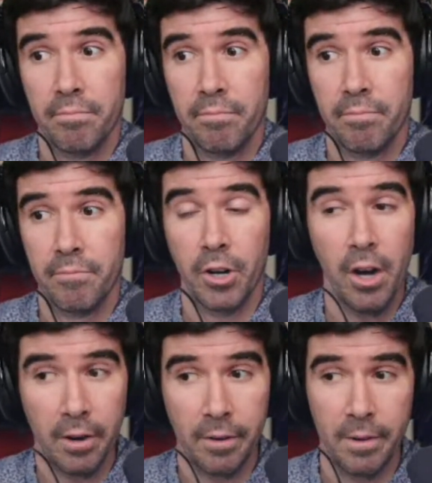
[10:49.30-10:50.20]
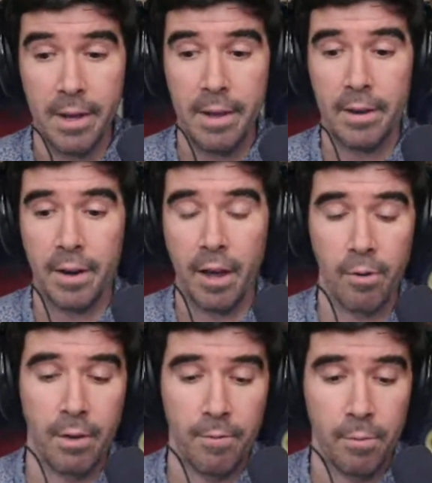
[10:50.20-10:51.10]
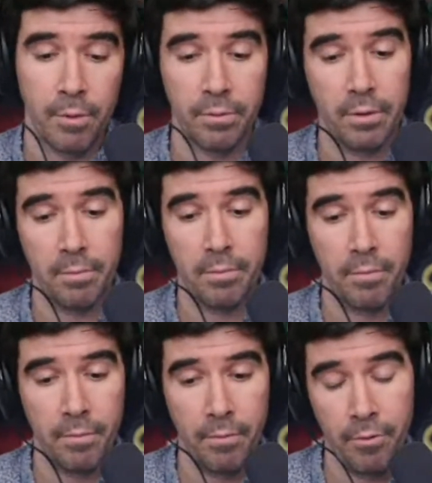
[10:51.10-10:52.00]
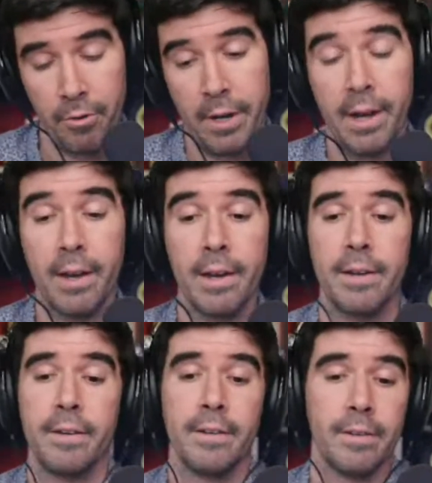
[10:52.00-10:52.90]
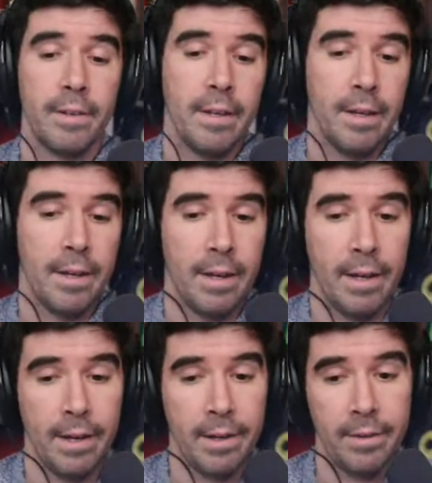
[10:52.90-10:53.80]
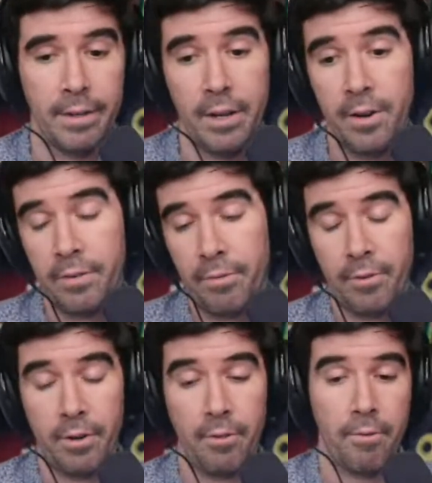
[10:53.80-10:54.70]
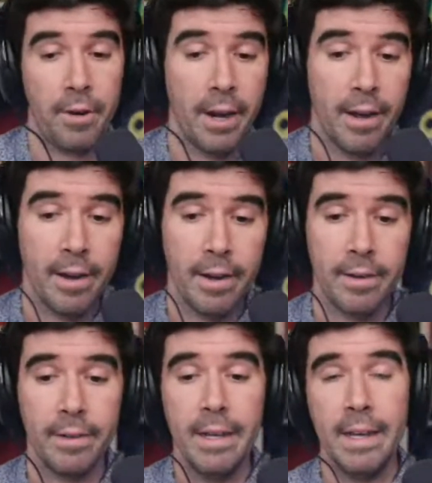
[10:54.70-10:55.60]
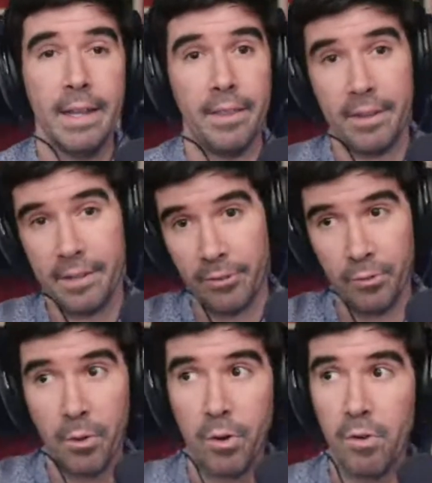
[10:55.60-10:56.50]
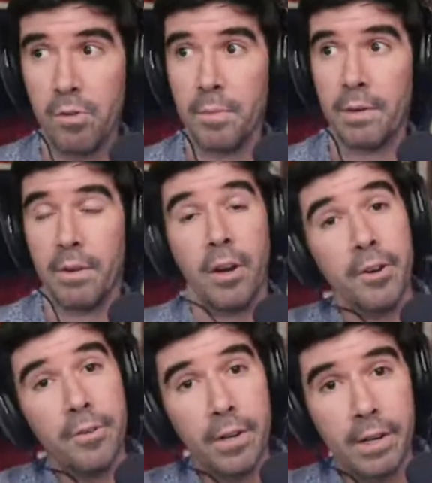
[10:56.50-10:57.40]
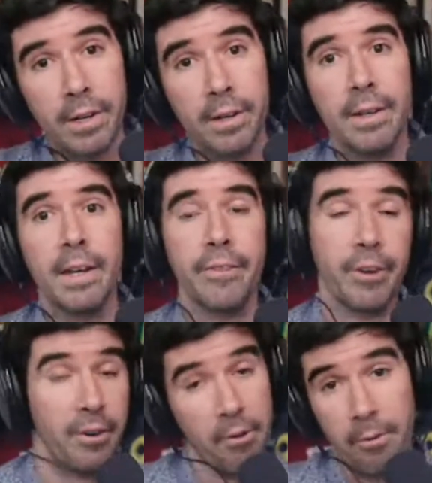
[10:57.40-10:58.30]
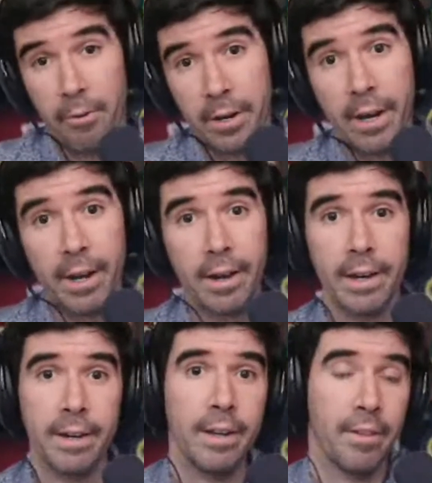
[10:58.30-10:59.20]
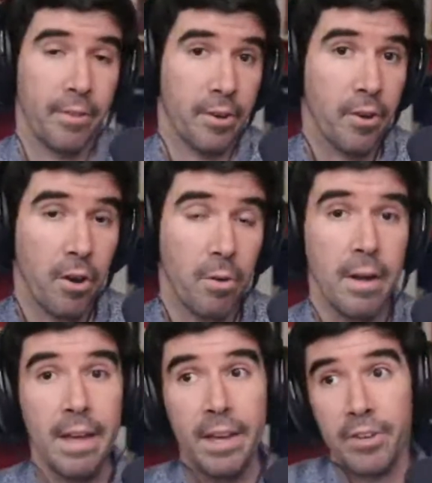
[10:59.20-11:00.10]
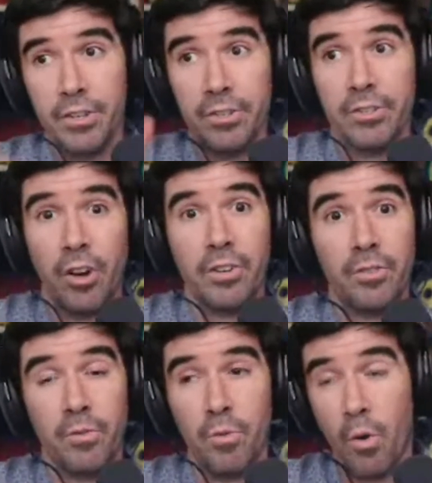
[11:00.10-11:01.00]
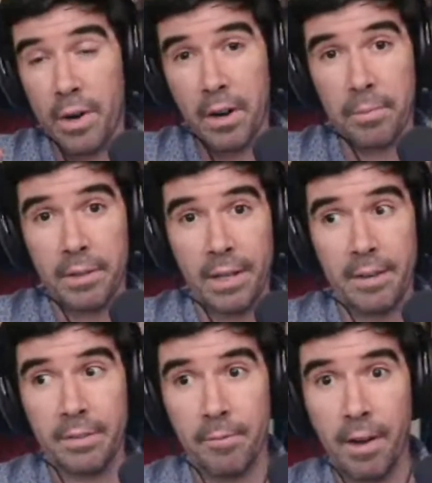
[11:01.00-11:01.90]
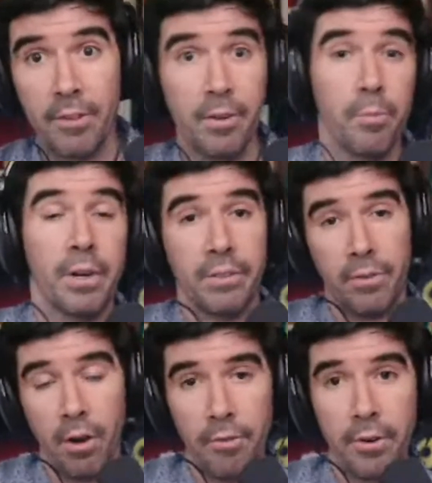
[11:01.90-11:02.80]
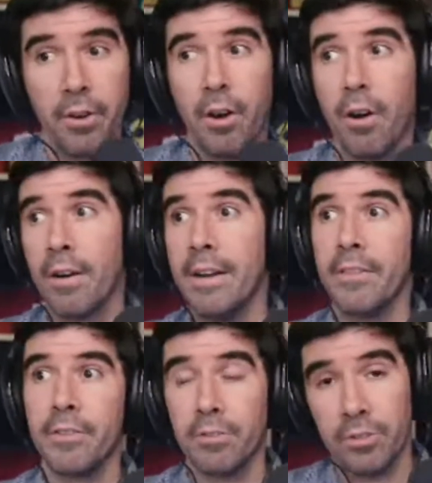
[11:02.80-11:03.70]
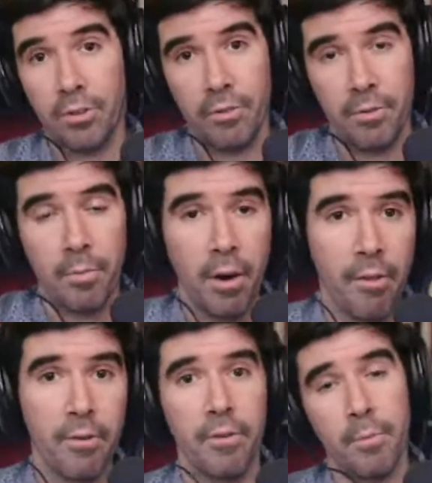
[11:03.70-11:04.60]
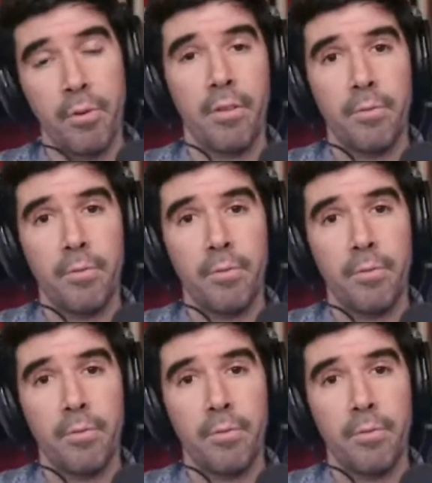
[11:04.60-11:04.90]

they're gone. Now, if you build them 39, and in a year they're another 39, and then down the road maybe 100, and then another 39, there you go. You just start growing up the lifetime value. They'll bring their other car, they'll tell their brother will